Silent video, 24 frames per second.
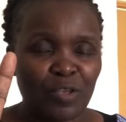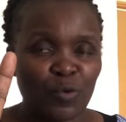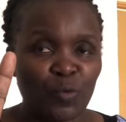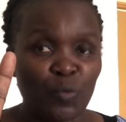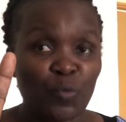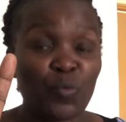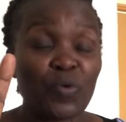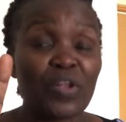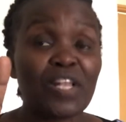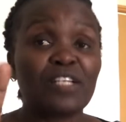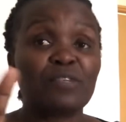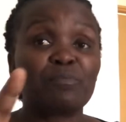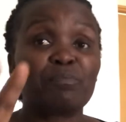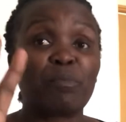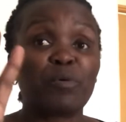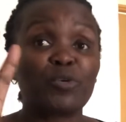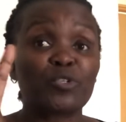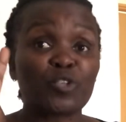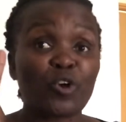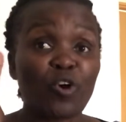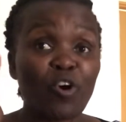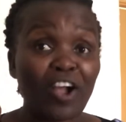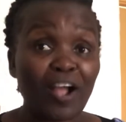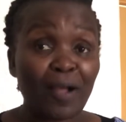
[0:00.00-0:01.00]
We'll
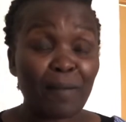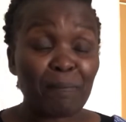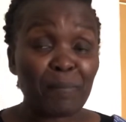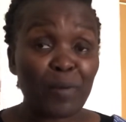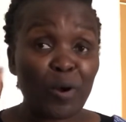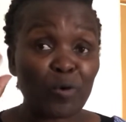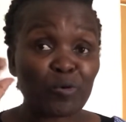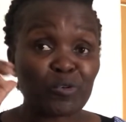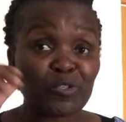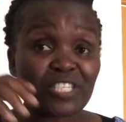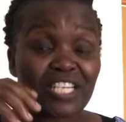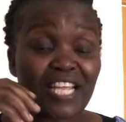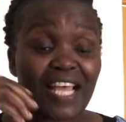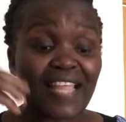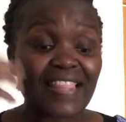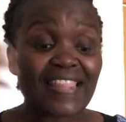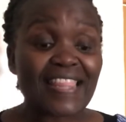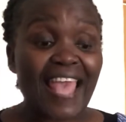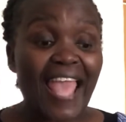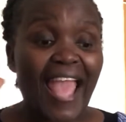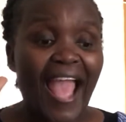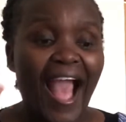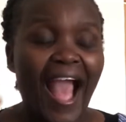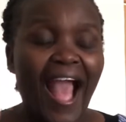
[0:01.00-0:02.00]
talk about
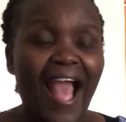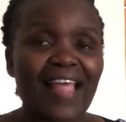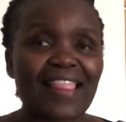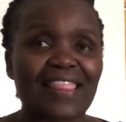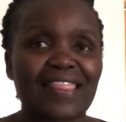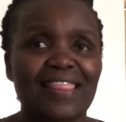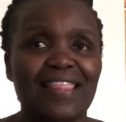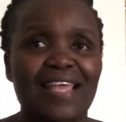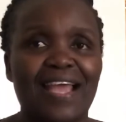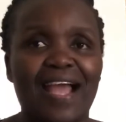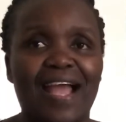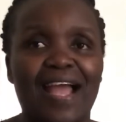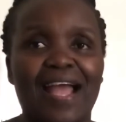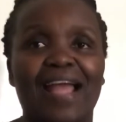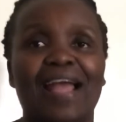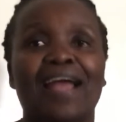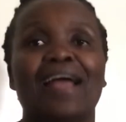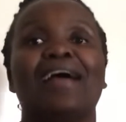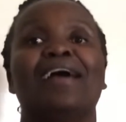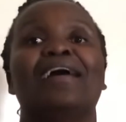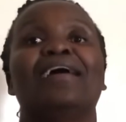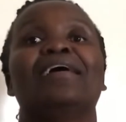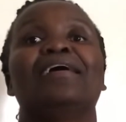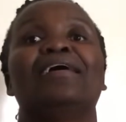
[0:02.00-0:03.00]
the other
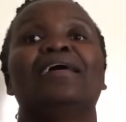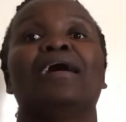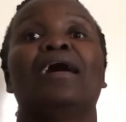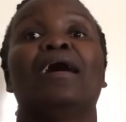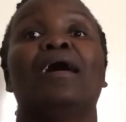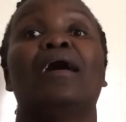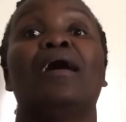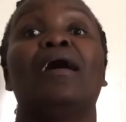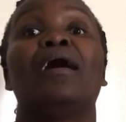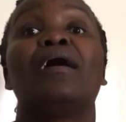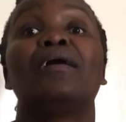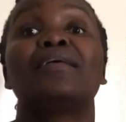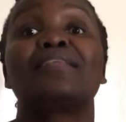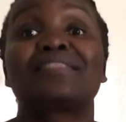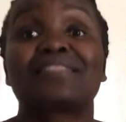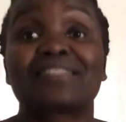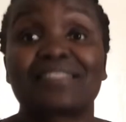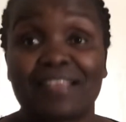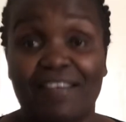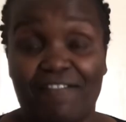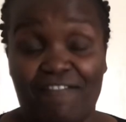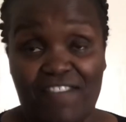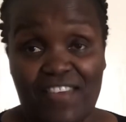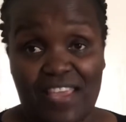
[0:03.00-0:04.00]

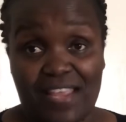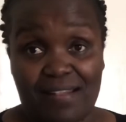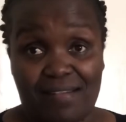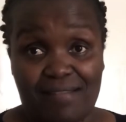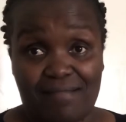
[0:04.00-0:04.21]
seven.